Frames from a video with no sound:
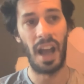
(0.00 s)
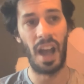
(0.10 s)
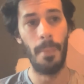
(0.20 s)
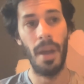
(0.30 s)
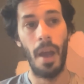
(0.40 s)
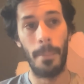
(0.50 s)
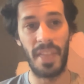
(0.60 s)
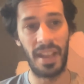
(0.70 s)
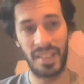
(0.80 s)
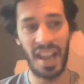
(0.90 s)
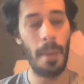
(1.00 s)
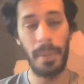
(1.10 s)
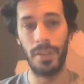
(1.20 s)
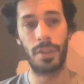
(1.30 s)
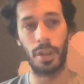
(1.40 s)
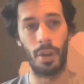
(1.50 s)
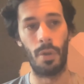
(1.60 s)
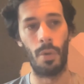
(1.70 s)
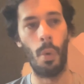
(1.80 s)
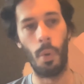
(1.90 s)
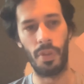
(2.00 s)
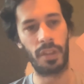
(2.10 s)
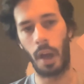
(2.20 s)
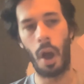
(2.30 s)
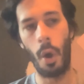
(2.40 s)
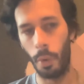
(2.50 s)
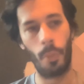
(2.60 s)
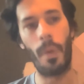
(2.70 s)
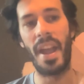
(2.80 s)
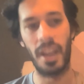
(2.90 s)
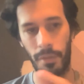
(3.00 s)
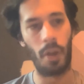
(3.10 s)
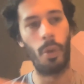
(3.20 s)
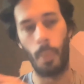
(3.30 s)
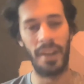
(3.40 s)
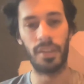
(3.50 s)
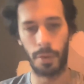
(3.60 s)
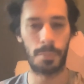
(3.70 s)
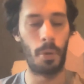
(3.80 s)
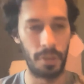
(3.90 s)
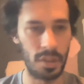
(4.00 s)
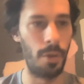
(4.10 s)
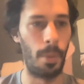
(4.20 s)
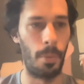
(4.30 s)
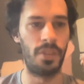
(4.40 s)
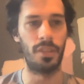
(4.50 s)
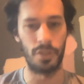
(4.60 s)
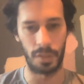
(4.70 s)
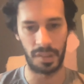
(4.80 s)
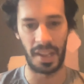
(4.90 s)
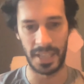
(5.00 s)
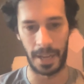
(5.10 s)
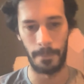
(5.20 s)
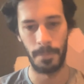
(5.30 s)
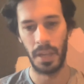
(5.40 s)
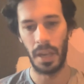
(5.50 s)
but then tap into this whole array of other ways of responding to it, which isn't just takedown,